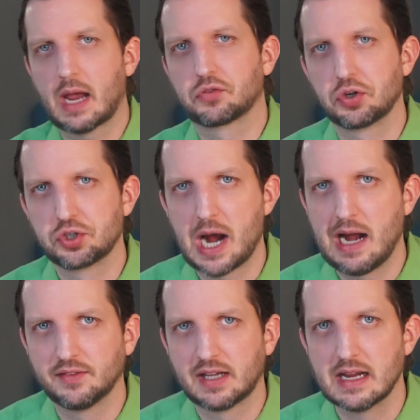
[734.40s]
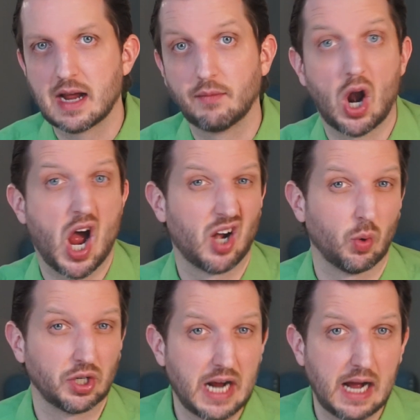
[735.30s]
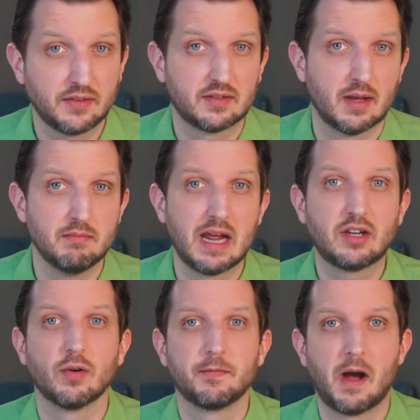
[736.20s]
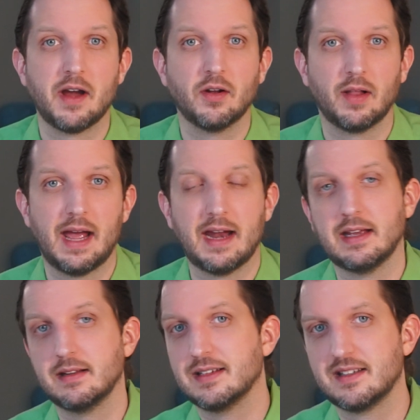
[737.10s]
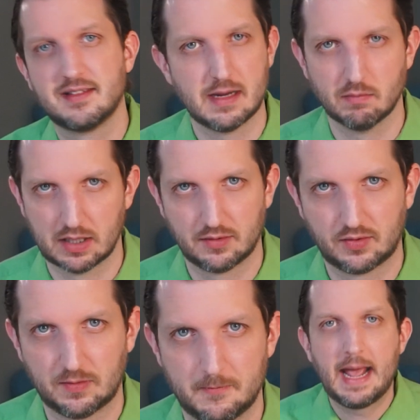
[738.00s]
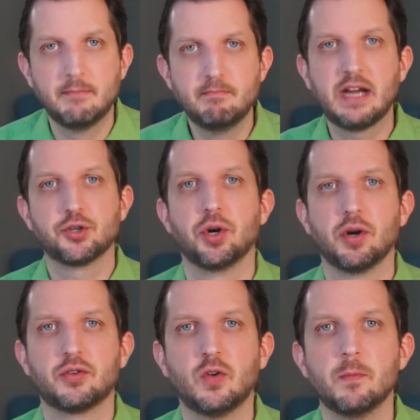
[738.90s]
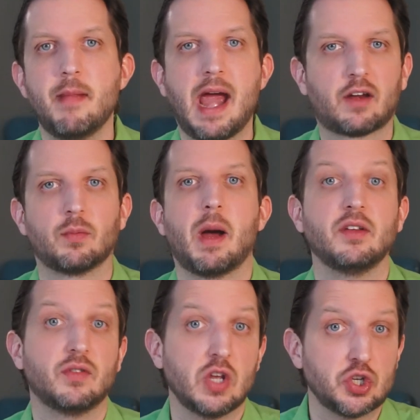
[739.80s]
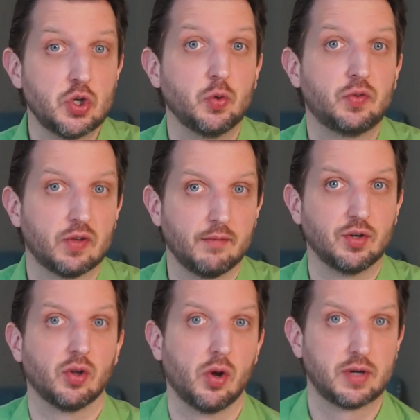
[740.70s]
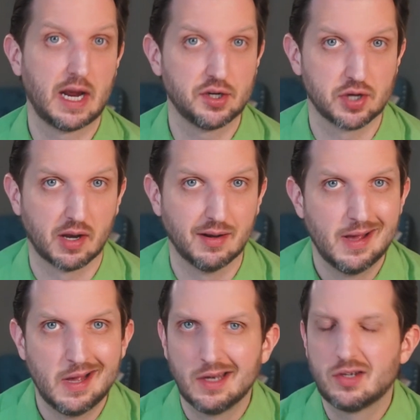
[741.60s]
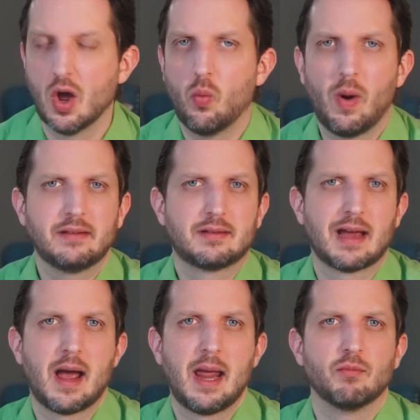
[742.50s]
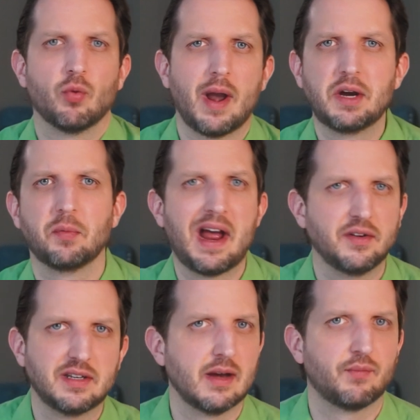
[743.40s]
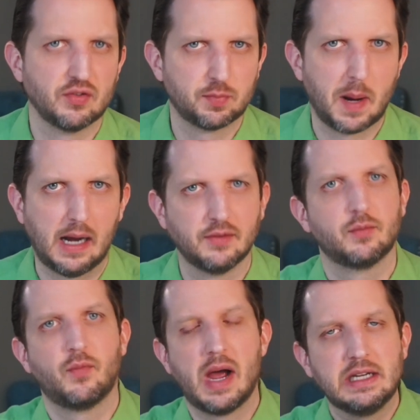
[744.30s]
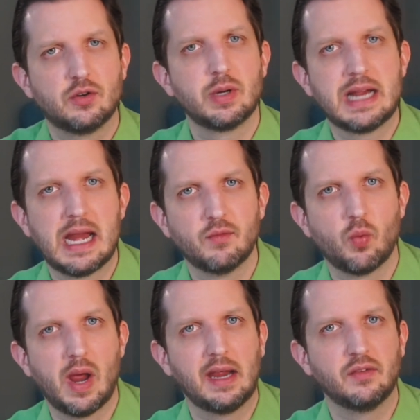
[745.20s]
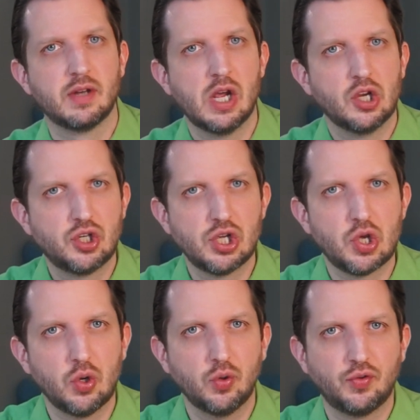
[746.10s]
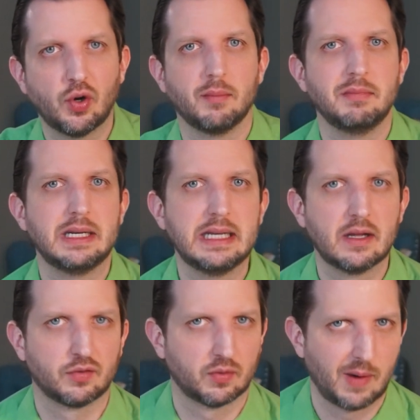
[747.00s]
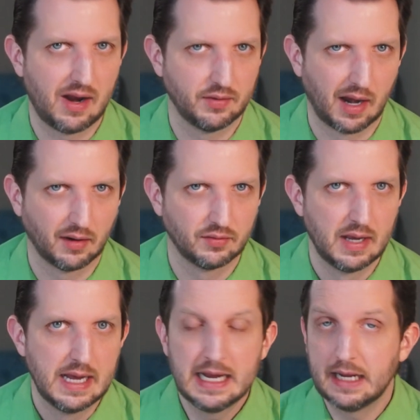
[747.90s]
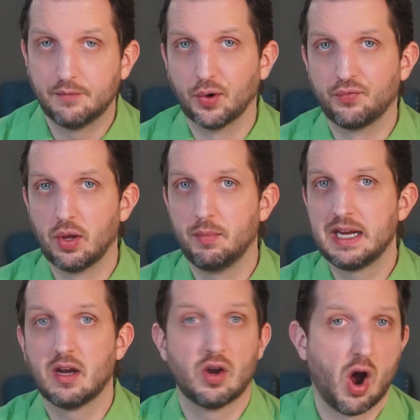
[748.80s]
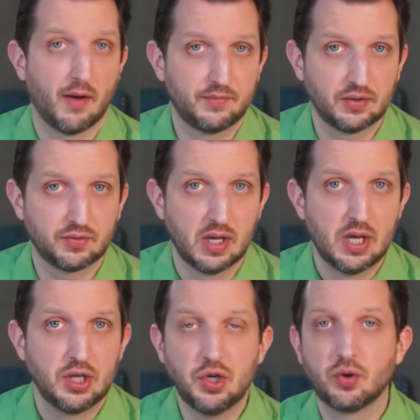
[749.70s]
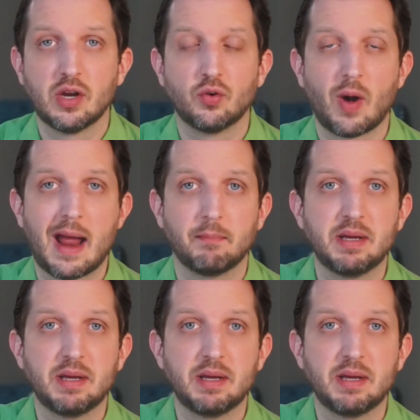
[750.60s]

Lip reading: extra shots can cover awkward cuts and make your final edit seamless. And make sure to maximize the use of your location. Don't waste time running around to different spots. Find creative ways to use your immediate surroundings. If you're filming in an office, you can grab